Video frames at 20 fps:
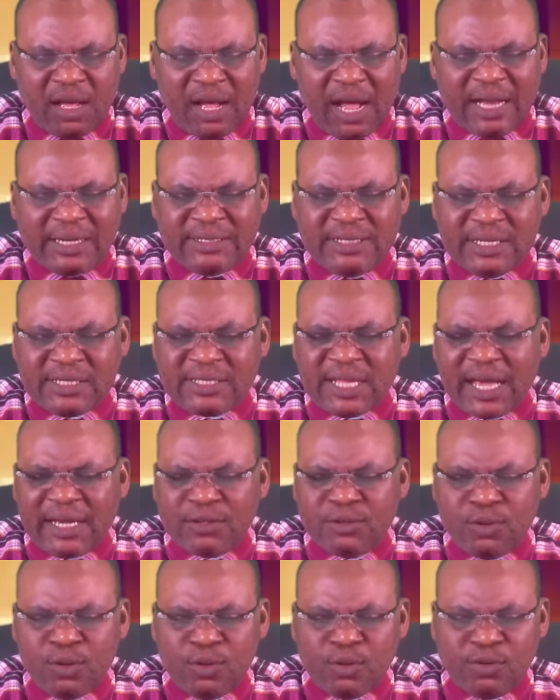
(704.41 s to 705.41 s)
And this I
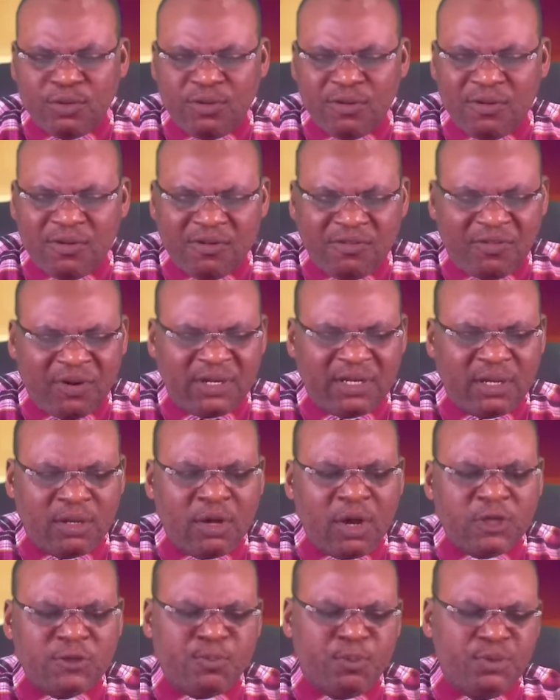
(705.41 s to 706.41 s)
do for the
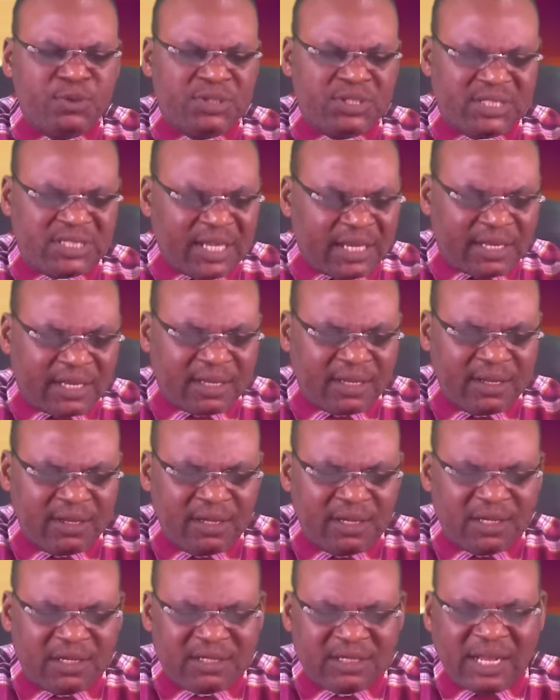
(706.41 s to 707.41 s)
gospel's sake,
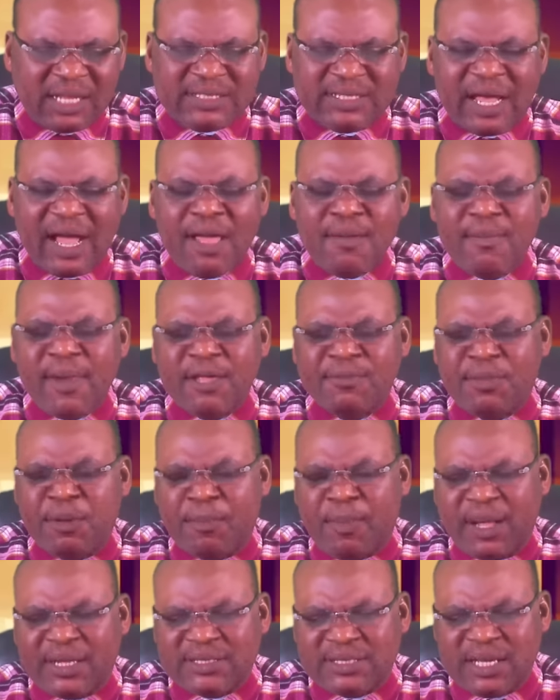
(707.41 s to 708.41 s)
that I might be
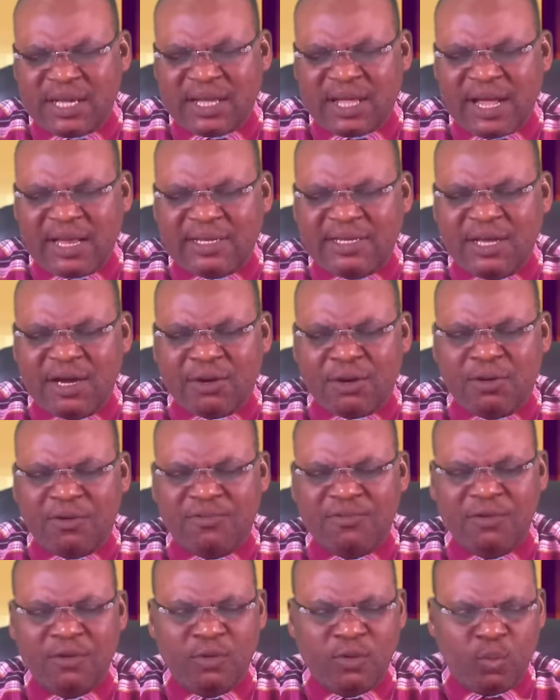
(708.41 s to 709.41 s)
partaker
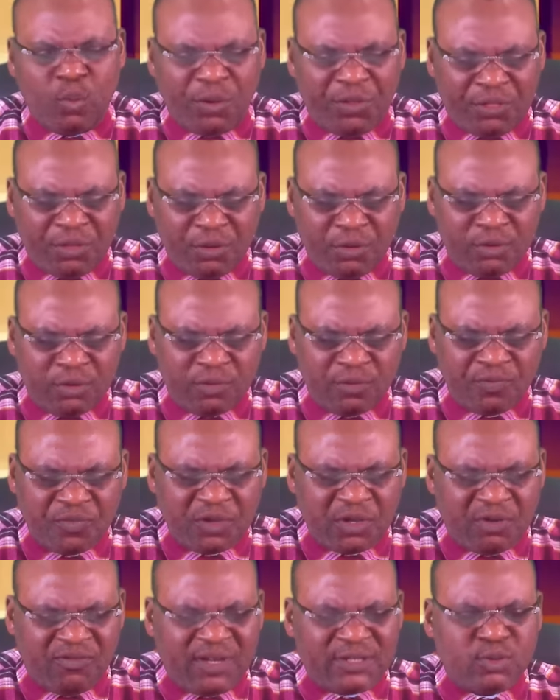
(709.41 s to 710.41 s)
thereof with you.
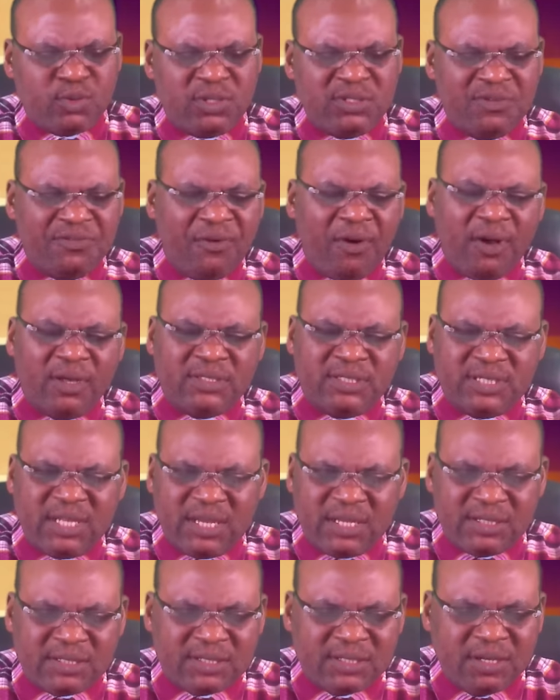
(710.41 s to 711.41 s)
Verse 24
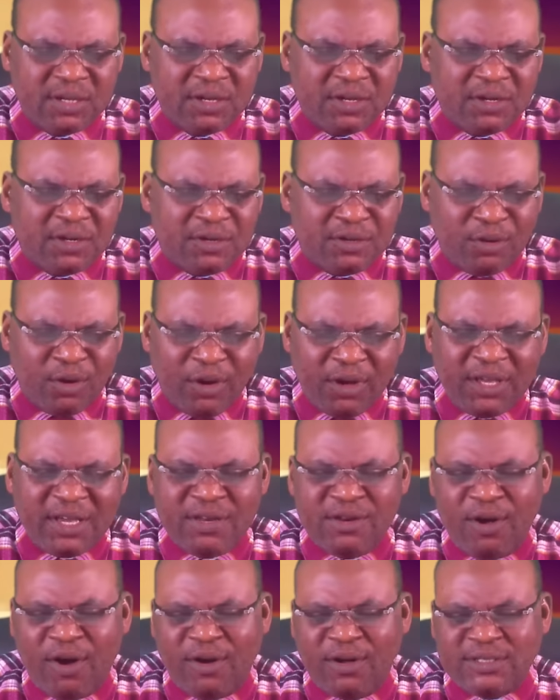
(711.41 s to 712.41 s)
says, know
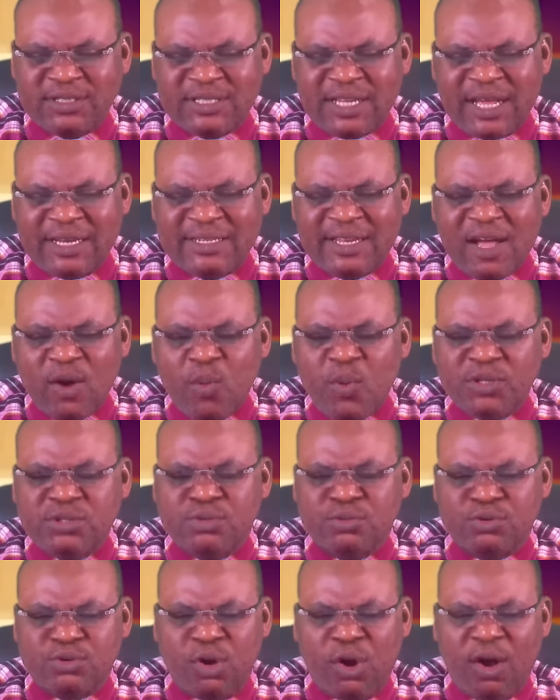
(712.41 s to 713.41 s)
ye not that they
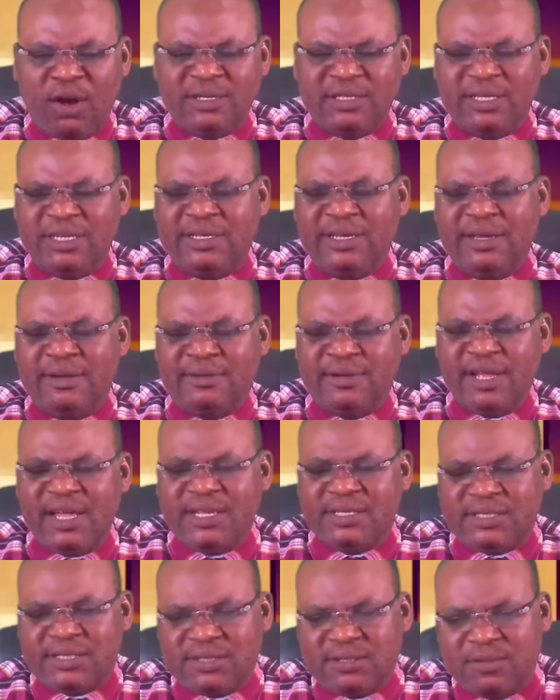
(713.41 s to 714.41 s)
which run in a
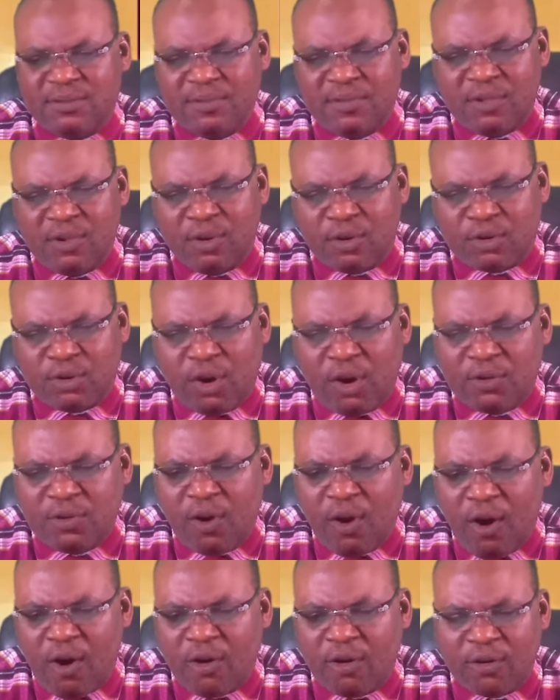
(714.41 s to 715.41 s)
race
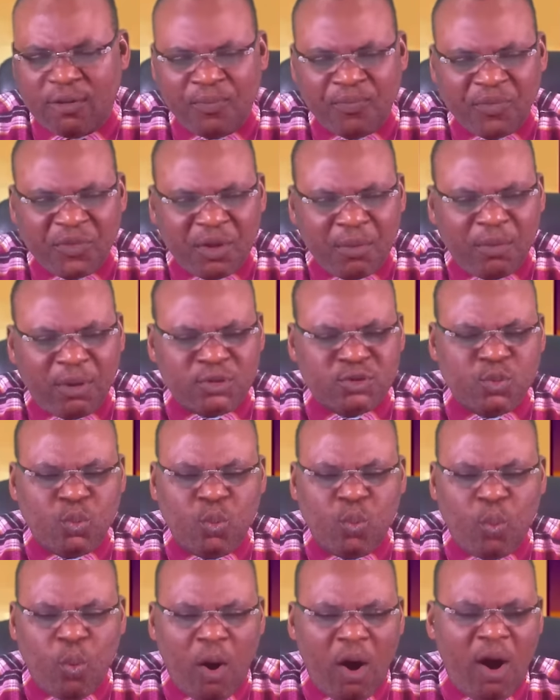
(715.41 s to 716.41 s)
run all, but
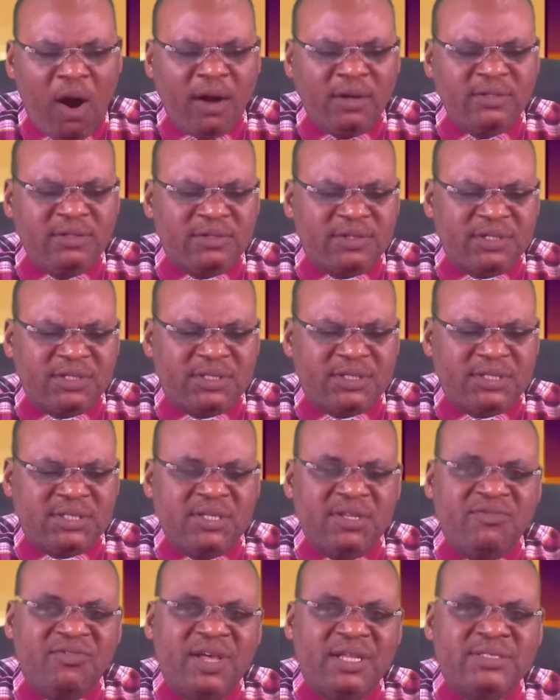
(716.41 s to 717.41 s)
one
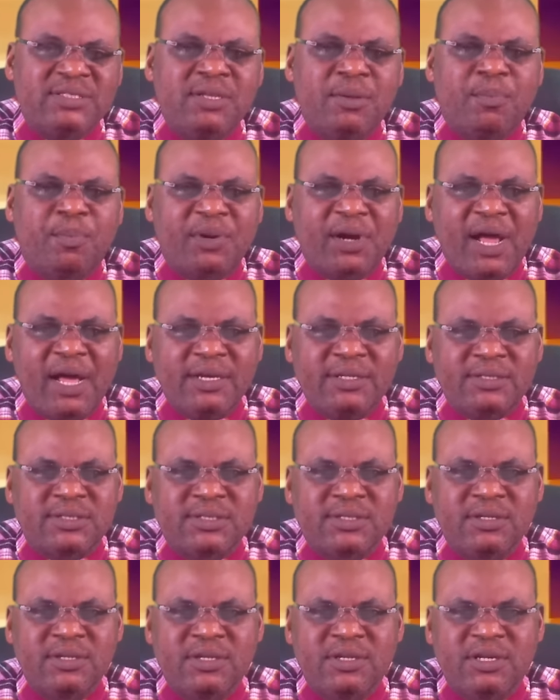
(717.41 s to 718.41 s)
receiveth the
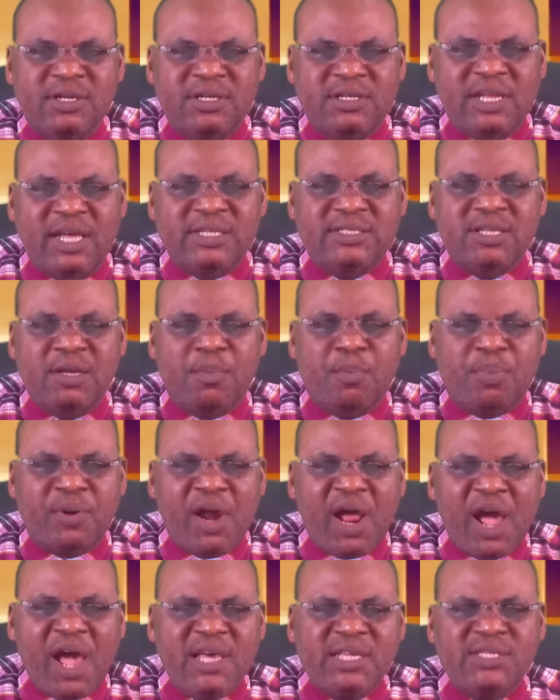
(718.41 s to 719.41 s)
prize. There is a
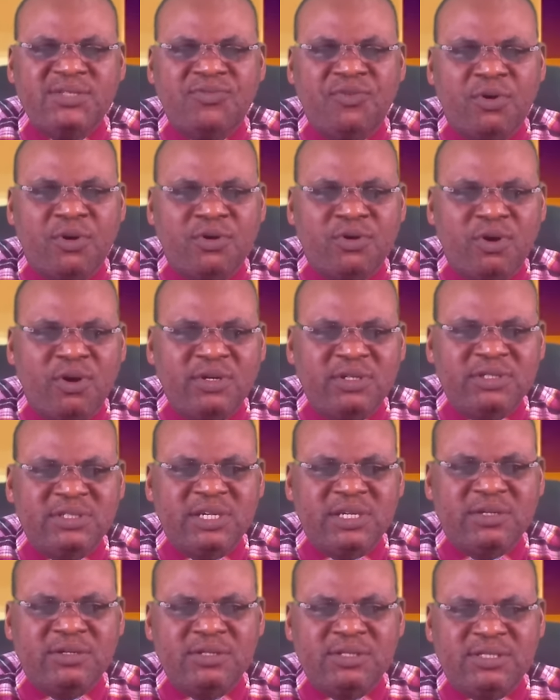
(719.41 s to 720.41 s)
prize for running
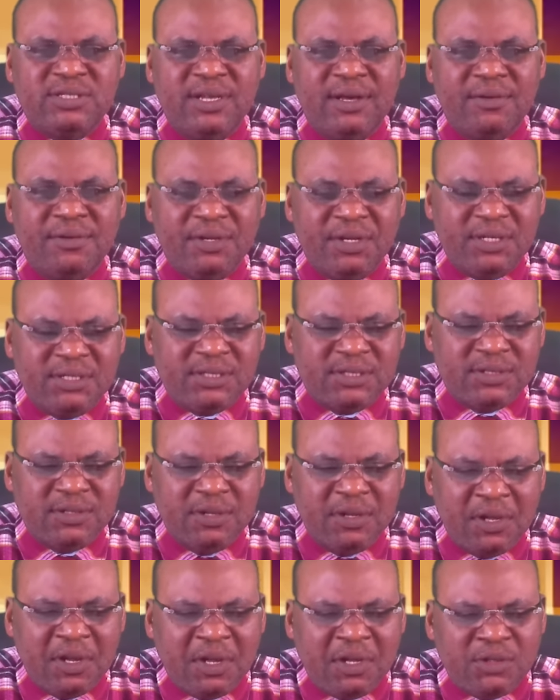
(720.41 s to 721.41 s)
the Christian race.